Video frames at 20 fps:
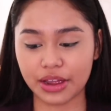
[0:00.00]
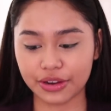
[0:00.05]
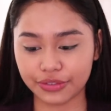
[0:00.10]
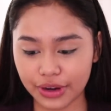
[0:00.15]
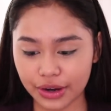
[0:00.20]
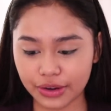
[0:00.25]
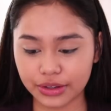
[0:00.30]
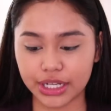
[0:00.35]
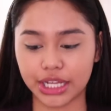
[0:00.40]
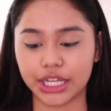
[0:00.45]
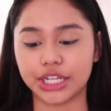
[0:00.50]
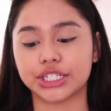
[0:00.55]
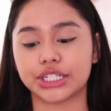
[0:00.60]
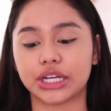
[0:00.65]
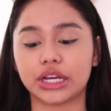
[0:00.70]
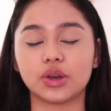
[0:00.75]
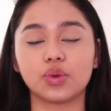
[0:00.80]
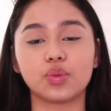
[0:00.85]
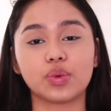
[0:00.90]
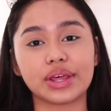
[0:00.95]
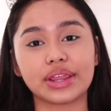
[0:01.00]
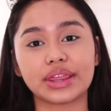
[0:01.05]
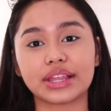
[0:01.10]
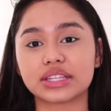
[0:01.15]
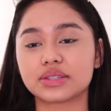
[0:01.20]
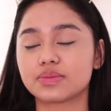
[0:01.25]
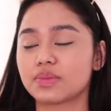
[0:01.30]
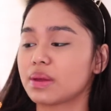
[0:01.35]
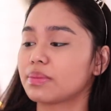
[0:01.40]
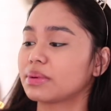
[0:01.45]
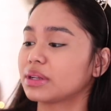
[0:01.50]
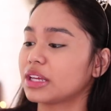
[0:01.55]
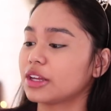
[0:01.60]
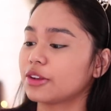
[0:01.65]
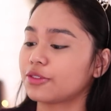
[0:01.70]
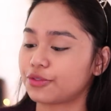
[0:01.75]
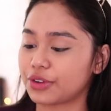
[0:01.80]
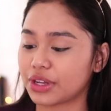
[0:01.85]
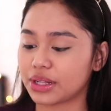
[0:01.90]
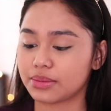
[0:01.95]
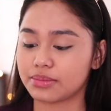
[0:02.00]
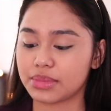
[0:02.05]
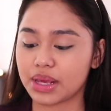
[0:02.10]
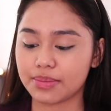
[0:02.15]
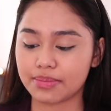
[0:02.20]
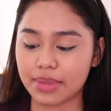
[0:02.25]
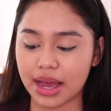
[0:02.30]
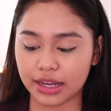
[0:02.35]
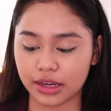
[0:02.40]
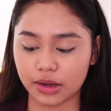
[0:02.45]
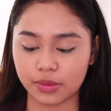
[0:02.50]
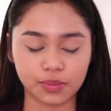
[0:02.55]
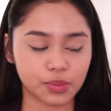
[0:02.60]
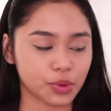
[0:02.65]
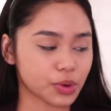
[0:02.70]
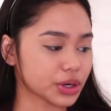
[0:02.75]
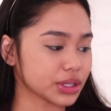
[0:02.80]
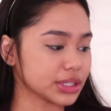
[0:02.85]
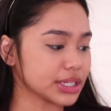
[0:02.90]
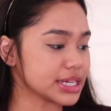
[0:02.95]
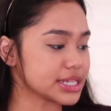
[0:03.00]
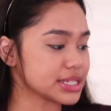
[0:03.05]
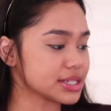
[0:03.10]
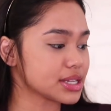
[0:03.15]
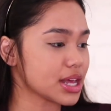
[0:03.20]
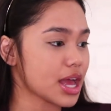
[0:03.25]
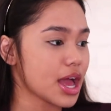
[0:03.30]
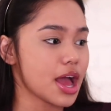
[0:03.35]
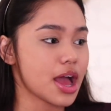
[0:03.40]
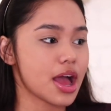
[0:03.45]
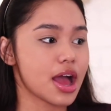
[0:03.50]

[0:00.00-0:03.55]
my foundation with this Maybelline Fit Me Matte and Poreless